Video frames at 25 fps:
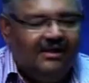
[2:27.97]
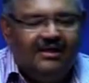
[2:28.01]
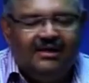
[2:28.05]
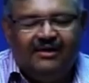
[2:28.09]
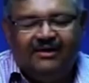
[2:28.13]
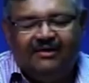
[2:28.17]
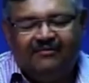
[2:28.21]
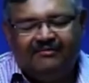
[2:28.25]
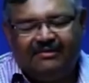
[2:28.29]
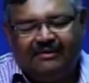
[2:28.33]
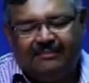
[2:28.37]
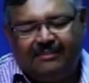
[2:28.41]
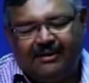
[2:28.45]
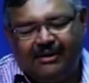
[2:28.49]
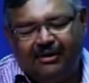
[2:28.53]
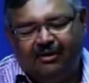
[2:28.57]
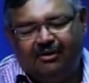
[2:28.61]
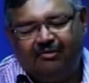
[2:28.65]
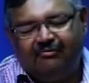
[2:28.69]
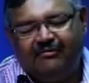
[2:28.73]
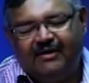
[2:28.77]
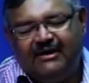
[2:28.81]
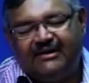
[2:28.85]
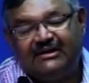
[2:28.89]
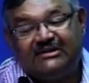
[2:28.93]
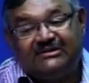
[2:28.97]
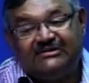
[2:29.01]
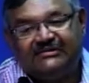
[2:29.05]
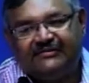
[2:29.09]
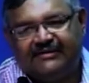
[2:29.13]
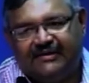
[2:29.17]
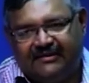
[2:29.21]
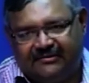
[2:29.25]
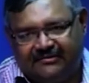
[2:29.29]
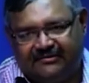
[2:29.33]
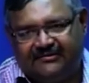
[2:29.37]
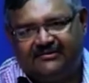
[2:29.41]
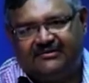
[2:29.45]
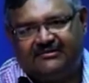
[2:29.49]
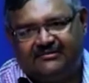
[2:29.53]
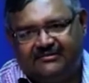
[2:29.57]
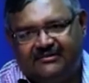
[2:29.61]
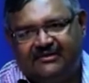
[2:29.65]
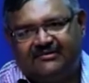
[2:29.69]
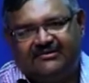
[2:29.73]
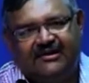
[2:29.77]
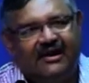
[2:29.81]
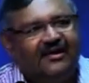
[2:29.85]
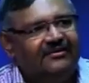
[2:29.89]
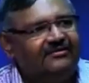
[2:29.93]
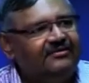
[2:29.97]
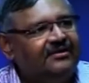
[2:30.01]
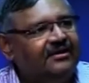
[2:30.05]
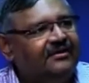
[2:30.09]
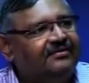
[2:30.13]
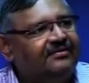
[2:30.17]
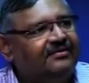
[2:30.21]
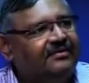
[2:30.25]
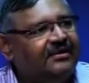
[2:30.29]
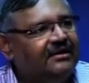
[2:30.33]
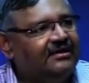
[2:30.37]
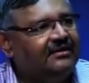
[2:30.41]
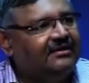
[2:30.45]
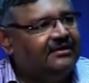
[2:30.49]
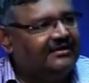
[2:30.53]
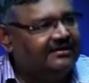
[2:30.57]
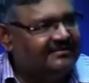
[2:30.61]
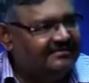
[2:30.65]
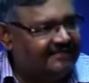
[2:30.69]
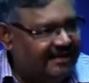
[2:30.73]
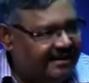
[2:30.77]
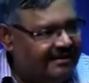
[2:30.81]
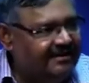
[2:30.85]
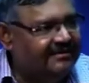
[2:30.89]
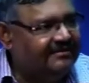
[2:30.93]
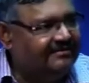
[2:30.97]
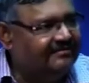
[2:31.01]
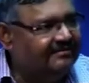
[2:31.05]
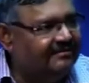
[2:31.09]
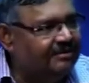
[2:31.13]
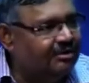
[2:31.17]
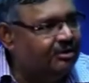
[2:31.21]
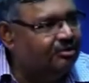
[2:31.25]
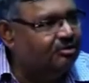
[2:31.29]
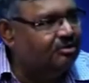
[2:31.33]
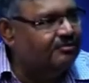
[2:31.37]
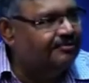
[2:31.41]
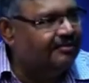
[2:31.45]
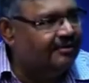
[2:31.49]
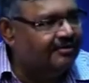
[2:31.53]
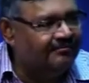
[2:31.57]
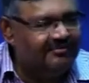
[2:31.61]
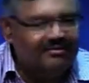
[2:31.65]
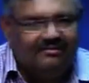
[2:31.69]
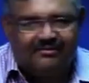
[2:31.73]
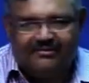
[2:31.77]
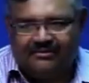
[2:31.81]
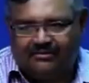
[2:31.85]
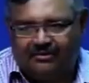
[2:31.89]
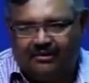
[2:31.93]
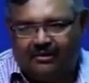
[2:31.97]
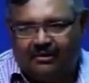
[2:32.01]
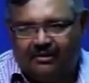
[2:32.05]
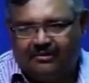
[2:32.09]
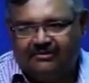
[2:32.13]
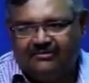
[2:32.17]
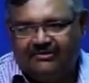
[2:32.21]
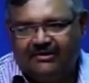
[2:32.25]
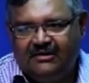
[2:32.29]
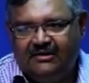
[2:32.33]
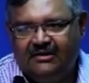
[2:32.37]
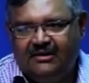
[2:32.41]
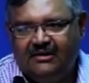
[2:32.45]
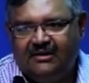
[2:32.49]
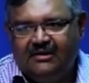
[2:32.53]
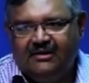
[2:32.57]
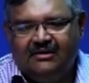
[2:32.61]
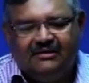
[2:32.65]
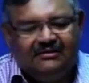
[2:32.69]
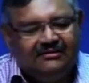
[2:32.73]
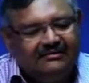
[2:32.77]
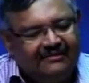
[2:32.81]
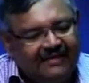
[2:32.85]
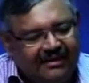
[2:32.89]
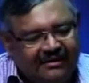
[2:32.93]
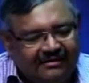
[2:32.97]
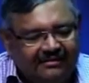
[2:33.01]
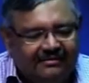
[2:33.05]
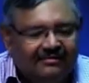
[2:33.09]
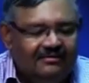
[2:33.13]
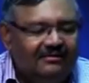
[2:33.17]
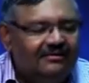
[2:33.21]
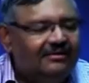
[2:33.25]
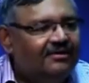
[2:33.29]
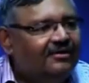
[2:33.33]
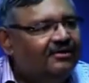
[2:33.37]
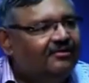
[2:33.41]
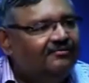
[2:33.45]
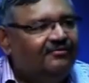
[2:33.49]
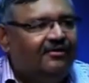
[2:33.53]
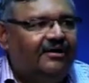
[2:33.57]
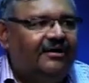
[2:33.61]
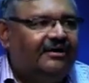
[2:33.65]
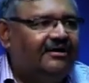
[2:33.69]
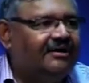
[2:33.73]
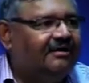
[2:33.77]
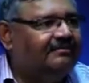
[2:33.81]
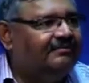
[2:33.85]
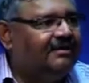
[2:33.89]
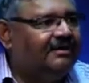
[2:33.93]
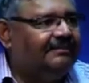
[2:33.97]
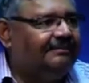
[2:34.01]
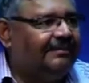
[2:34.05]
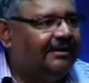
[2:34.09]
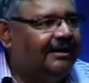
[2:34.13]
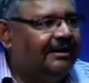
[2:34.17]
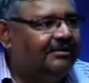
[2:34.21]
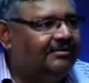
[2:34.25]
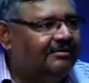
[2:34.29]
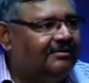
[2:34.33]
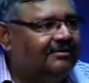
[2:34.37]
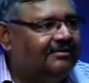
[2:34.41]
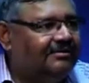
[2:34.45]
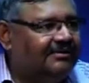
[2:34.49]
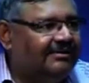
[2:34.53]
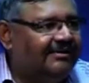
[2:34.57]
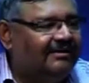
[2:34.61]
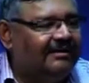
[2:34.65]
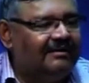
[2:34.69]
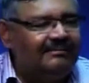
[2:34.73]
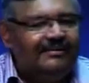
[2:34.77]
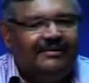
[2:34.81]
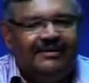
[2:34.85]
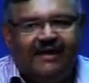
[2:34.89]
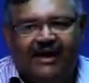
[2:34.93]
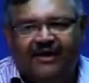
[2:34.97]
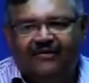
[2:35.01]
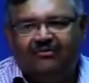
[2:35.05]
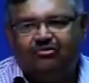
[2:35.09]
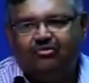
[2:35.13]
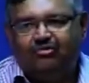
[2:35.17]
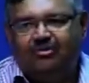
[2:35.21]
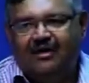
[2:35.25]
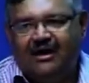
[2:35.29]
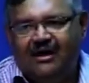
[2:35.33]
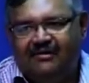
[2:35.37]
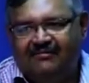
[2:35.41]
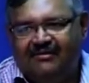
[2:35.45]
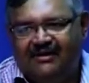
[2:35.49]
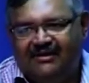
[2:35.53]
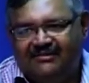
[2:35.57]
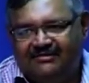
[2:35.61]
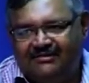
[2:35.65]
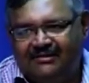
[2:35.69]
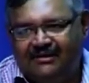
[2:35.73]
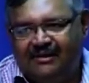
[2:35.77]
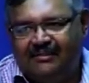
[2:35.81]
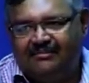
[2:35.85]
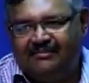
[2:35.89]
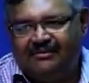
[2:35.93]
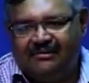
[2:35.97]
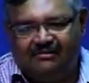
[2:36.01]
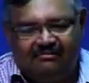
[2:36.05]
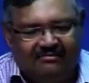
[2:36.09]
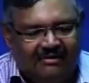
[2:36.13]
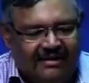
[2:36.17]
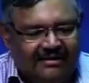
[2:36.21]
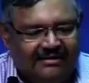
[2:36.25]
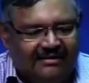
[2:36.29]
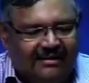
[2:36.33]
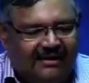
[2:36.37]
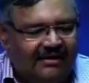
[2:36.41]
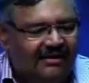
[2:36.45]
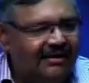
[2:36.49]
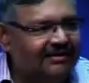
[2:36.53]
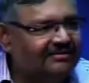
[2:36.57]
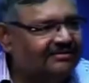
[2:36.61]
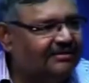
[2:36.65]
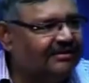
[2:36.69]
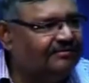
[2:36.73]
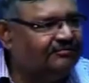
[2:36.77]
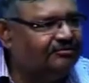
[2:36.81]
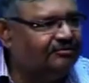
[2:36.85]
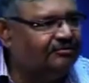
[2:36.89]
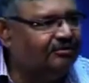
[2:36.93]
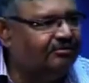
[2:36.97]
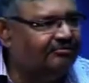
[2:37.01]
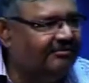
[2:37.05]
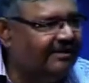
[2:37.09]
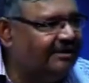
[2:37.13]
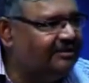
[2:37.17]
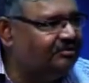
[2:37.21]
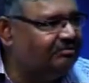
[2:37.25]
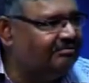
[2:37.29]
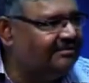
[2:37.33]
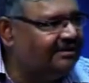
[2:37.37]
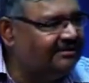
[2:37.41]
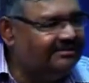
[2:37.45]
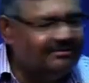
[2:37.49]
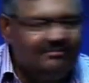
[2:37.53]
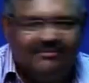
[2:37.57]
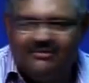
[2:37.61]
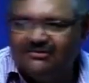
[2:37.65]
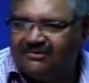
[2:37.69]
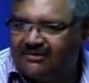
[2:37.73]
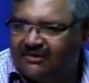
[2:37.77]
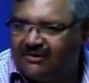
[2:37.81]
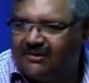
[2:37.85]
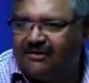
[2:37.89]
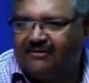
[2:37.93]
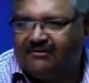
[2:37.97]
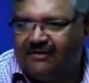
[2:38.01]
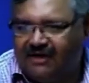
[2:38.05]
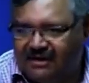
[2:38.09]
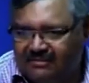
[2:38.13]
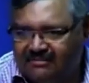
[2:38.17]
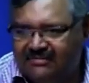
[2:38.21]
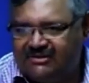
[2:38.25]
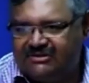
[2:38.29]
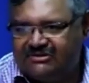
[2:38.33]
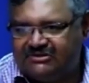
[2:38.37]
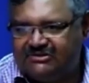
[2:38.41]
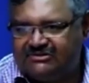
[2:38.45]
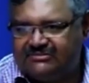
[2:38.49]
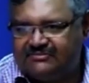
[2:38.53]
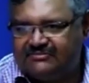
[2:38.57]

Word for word: If the payload weight is fixed such as in the design loop of the methodology then for a given payload, it will be nice to have lesser empty weight and lesser fuel weight to meet the mission requirements.